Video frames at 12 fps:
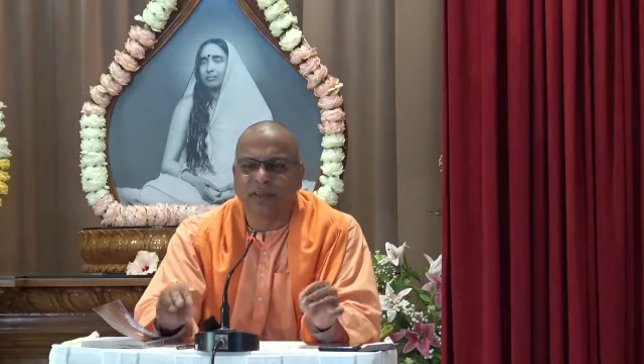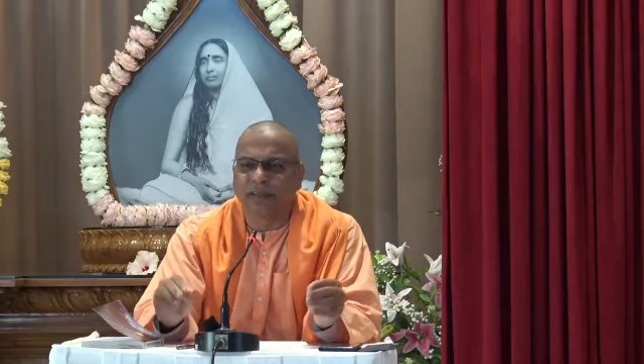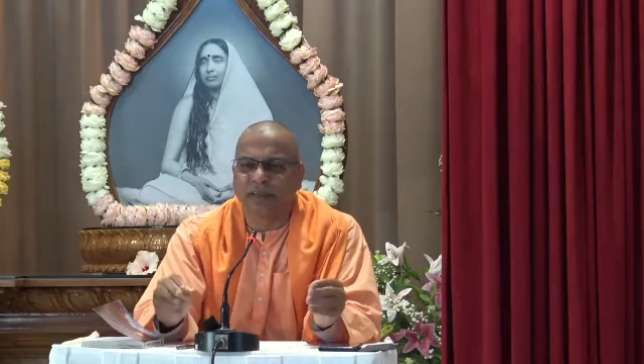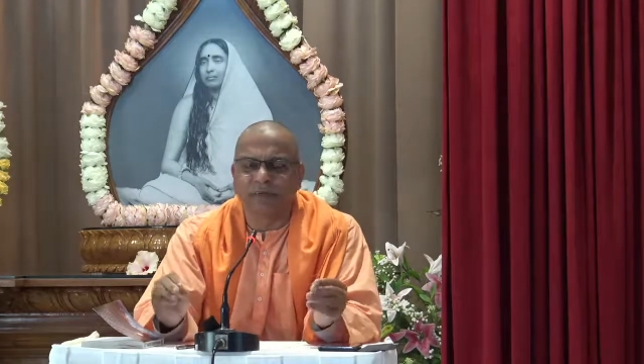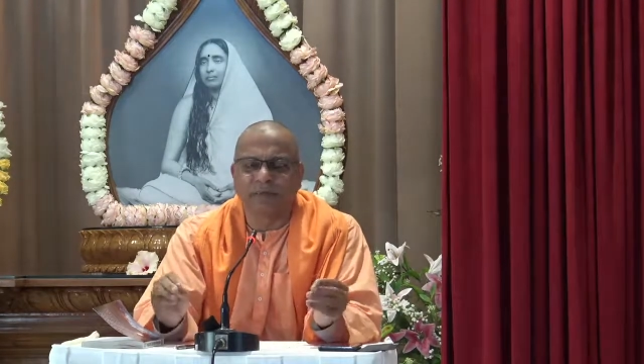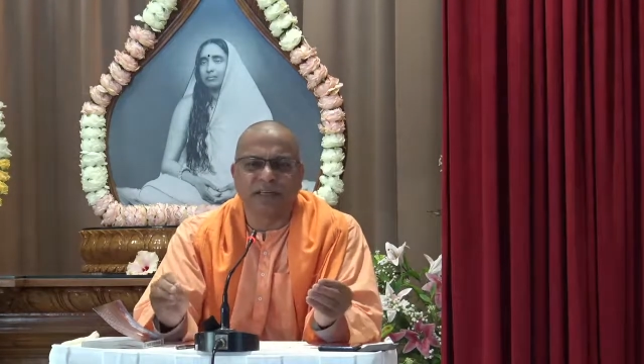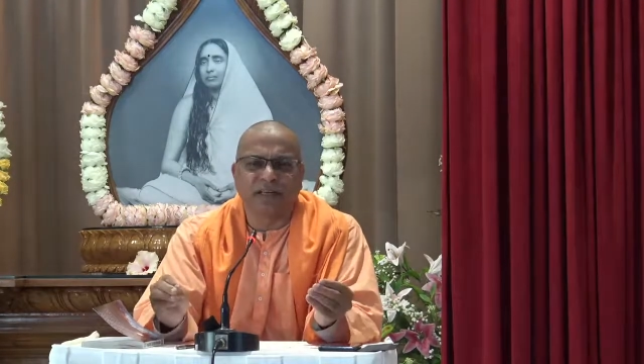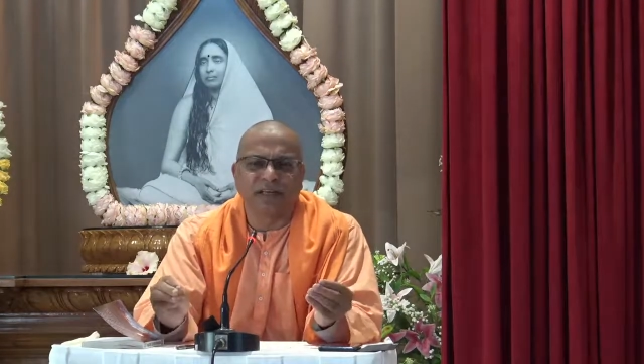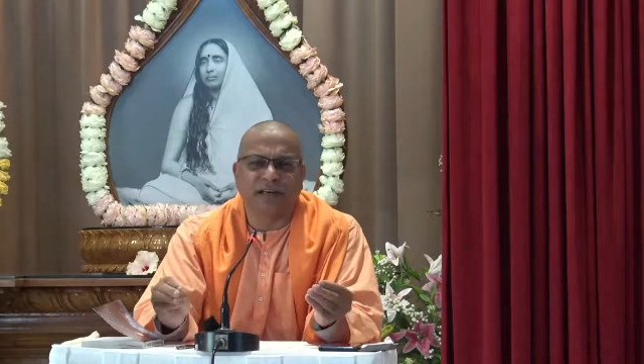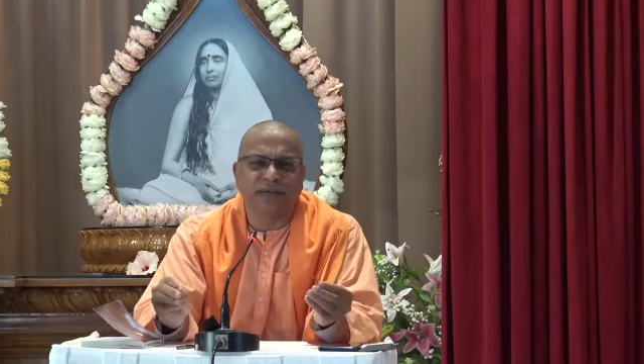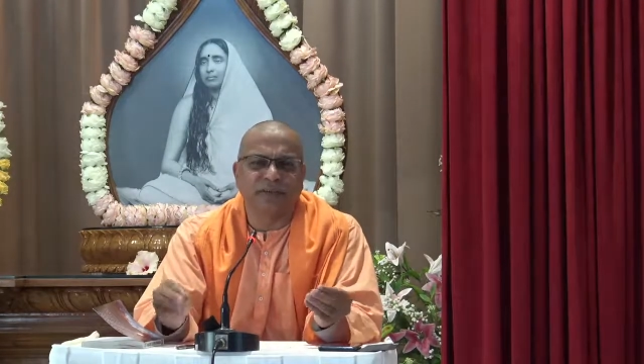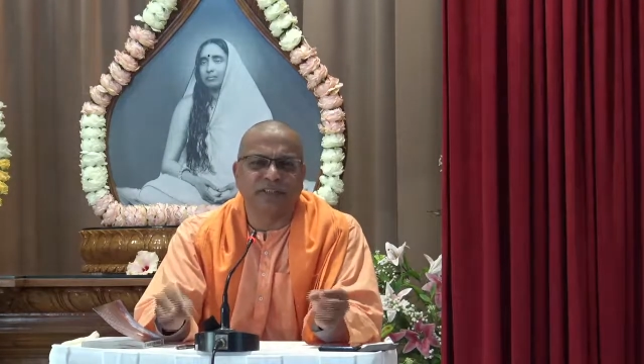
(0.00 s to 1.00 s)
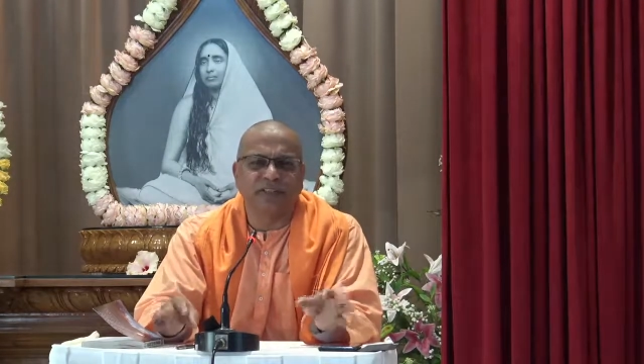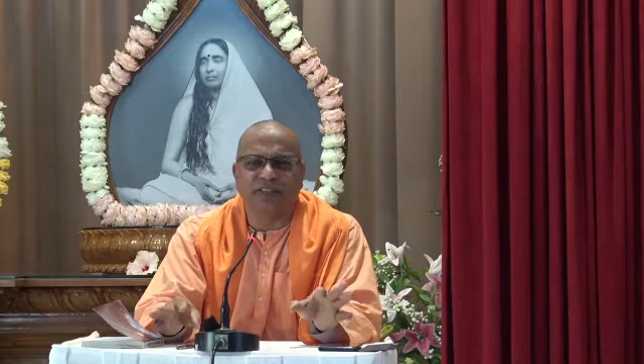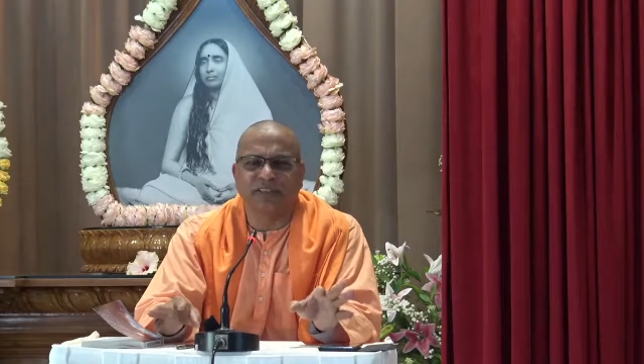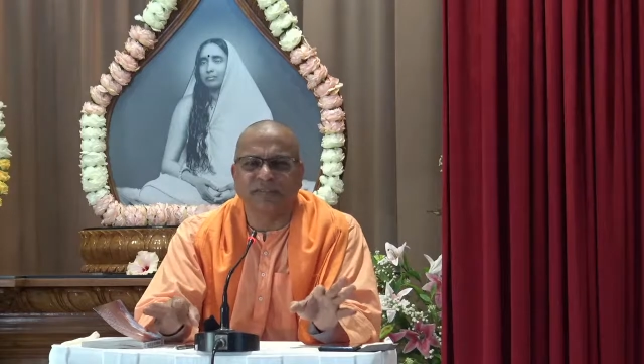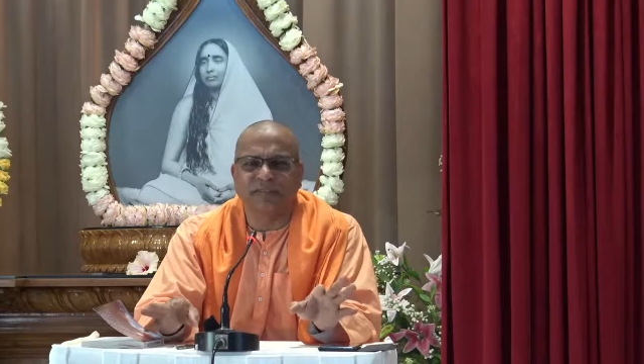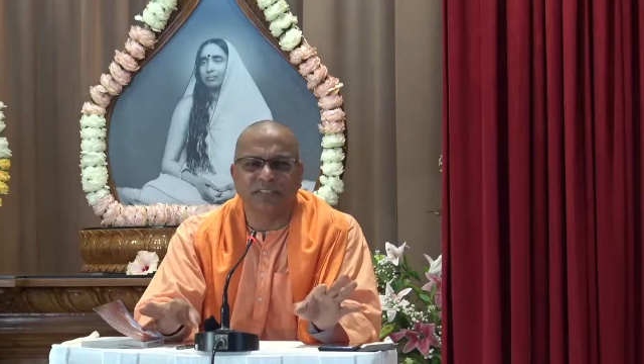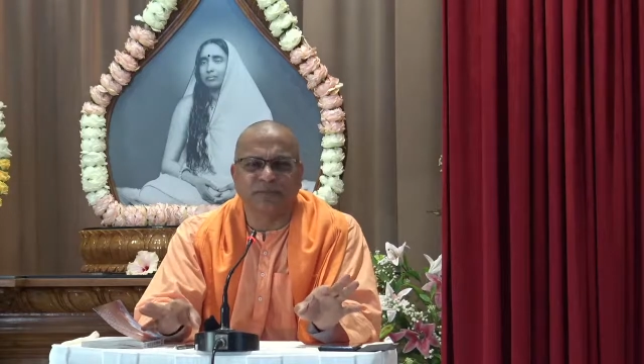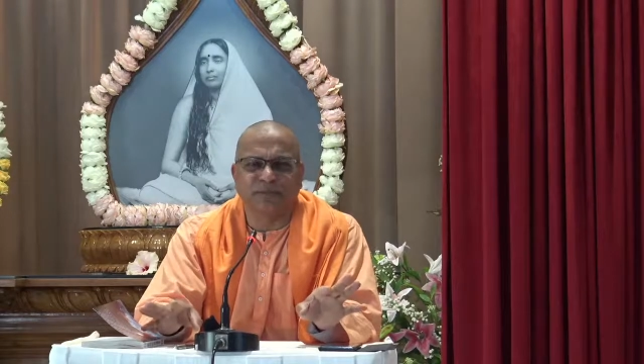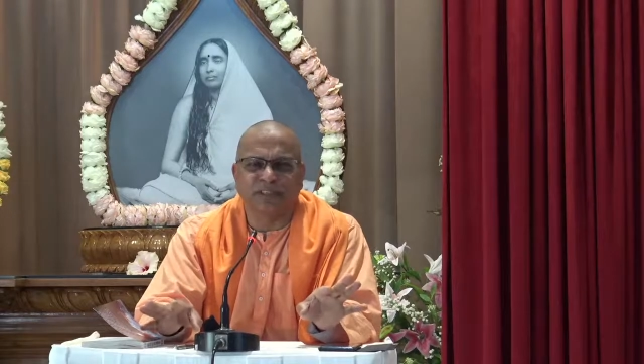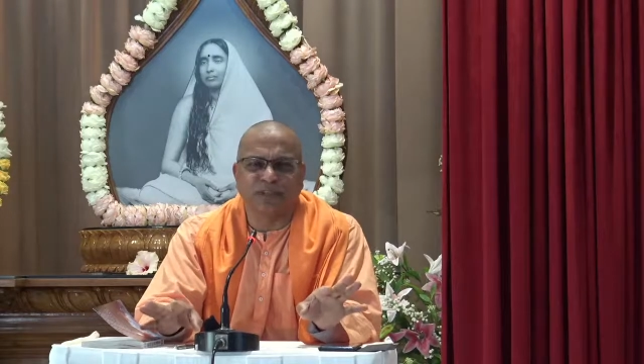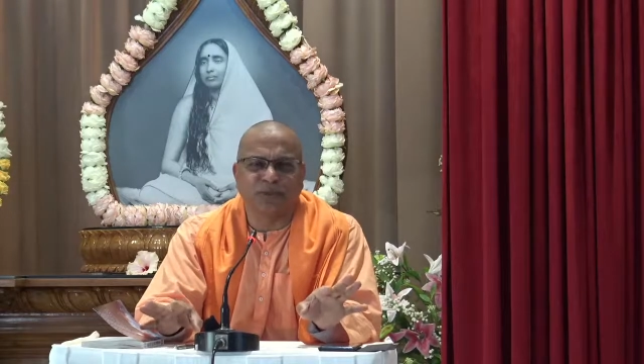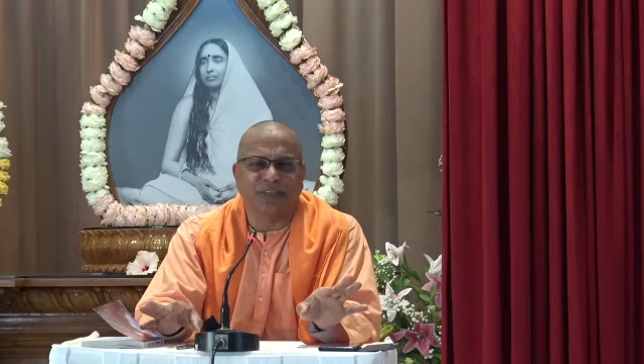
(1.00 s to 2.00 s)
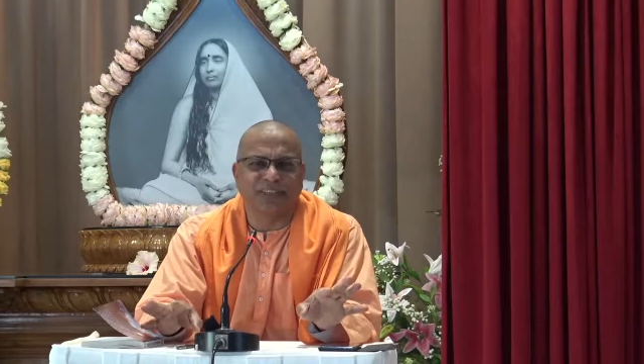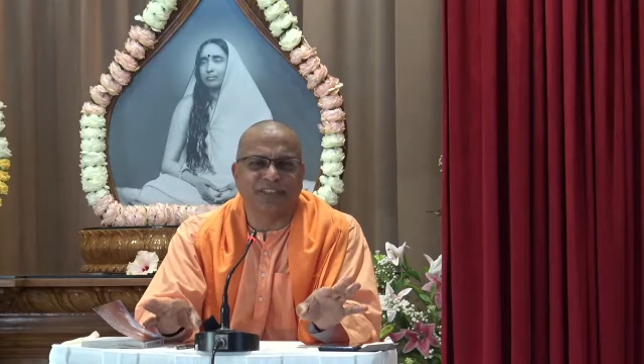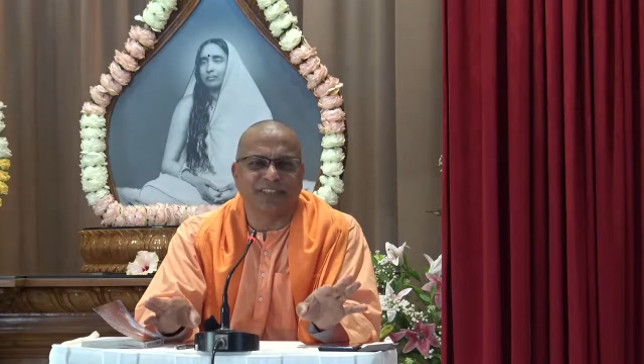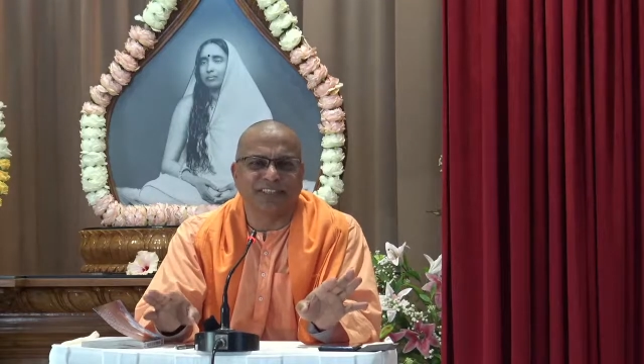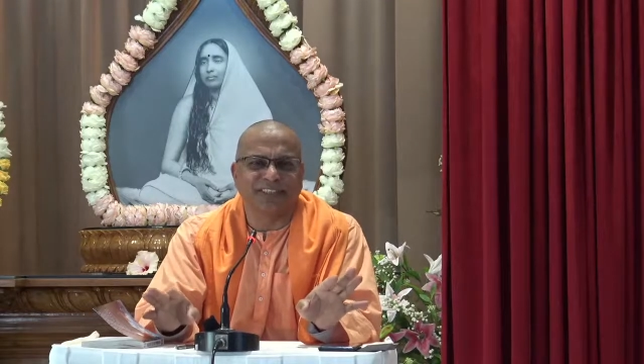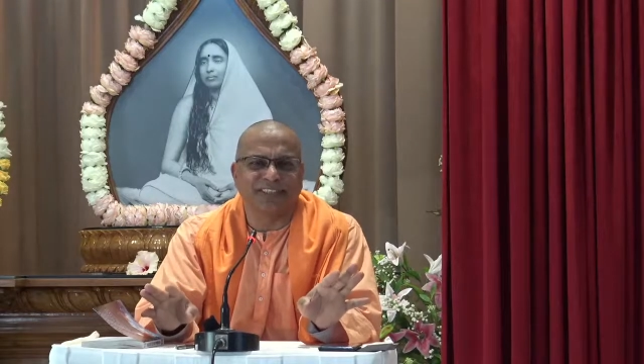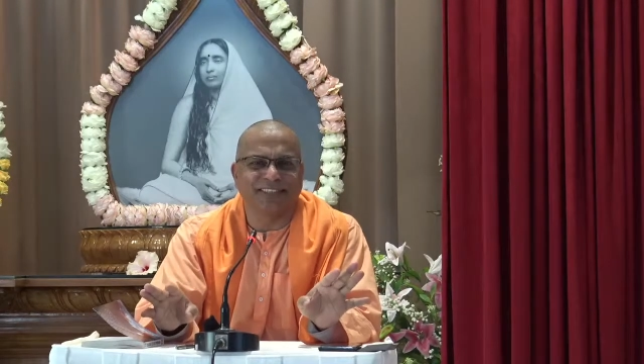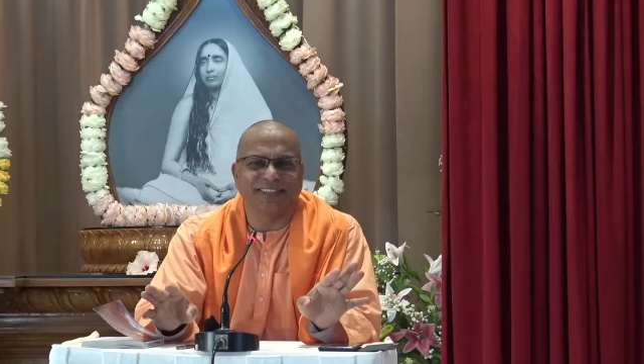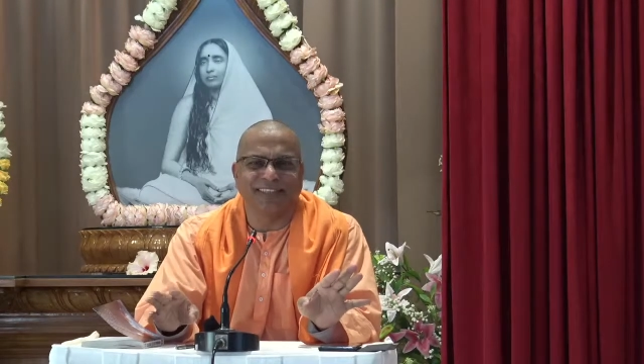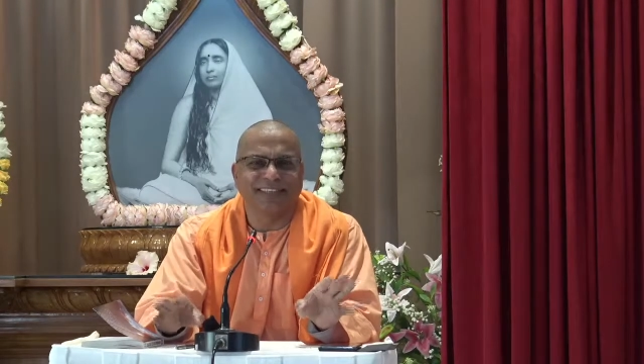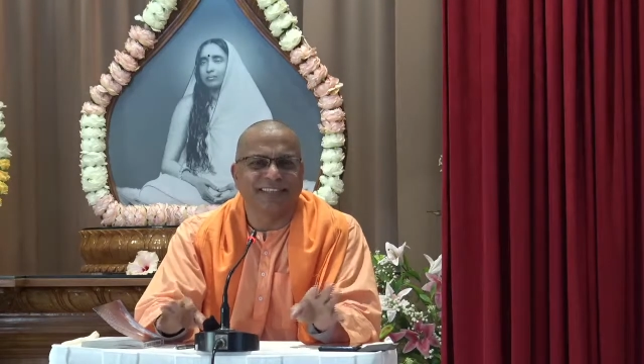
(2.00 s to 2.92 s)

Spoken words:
no matter how much you give these spiritual instructions,